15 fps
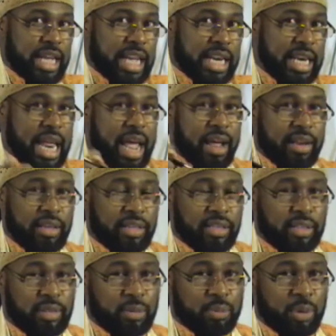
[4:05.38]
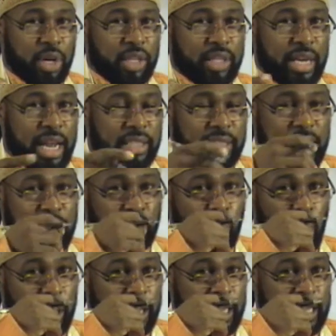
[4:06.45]
in that, brother, that's
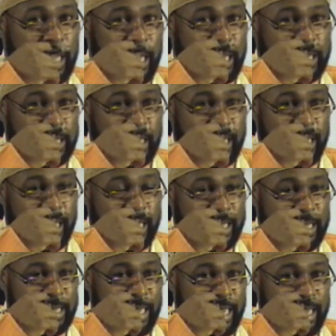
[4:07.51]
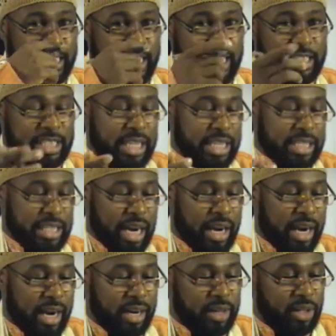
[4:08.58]
one of the things that they teach.
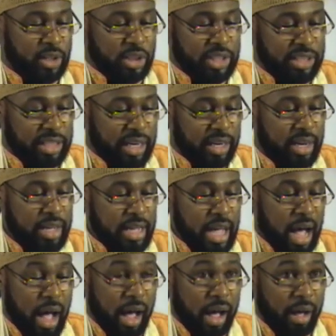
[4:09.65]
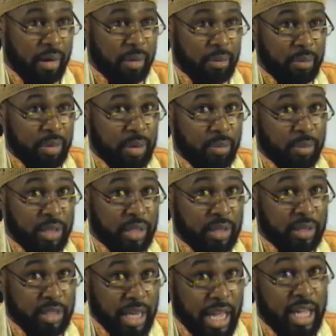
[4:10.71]
I heard you say,
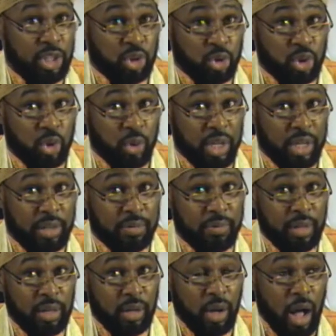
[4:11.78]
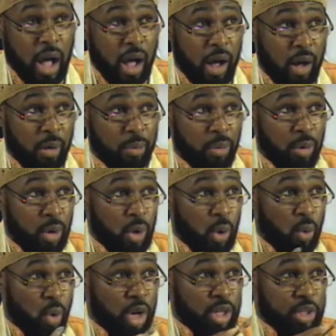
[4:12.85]
but the angels do eat.
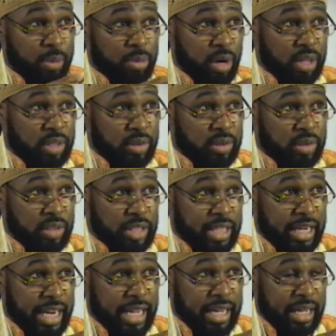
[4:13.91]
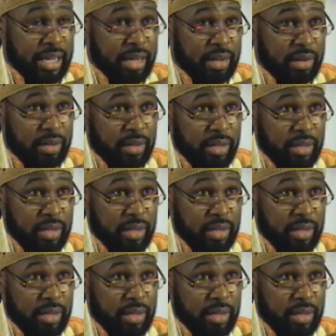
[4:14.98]
One of the brothers did a